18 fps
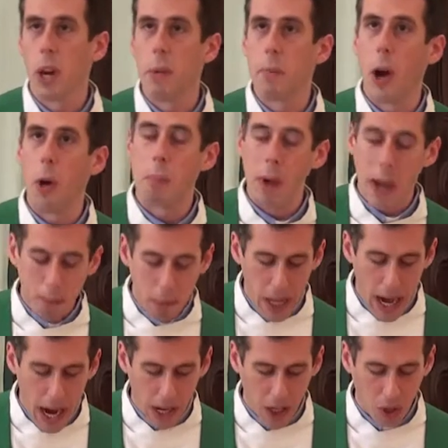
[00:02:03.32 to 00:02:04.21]
What about my
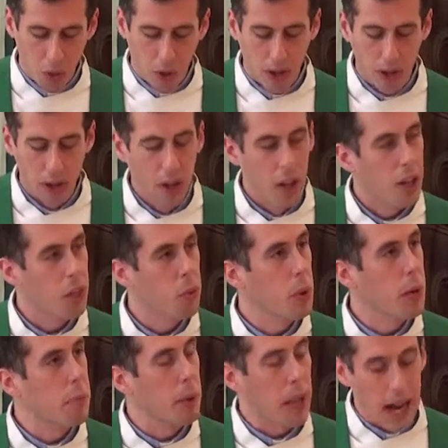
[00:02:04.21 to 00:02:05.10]
block or
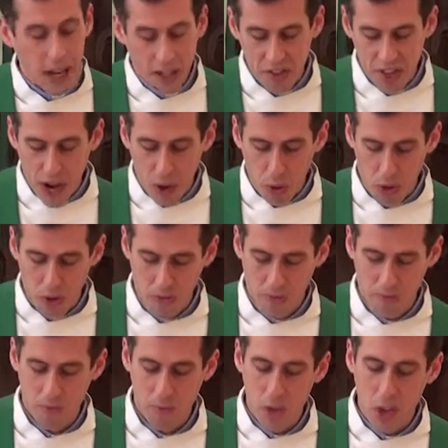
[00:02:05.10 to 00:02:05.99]
3 blocks out?
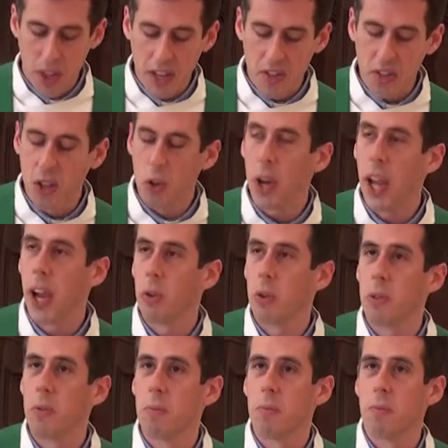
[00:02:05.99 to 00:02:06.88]
Do they still
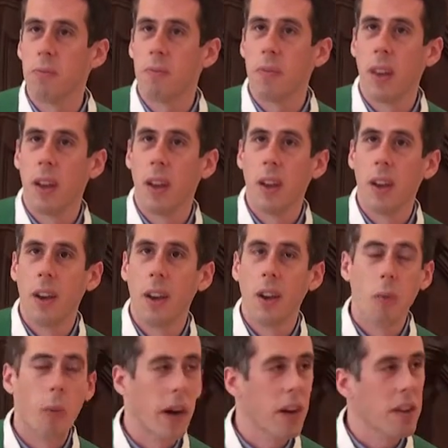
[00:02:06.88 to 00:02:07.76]
count?
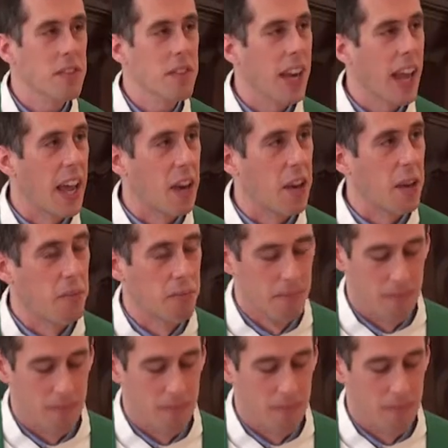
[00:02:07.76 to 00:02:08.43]
Where does it end?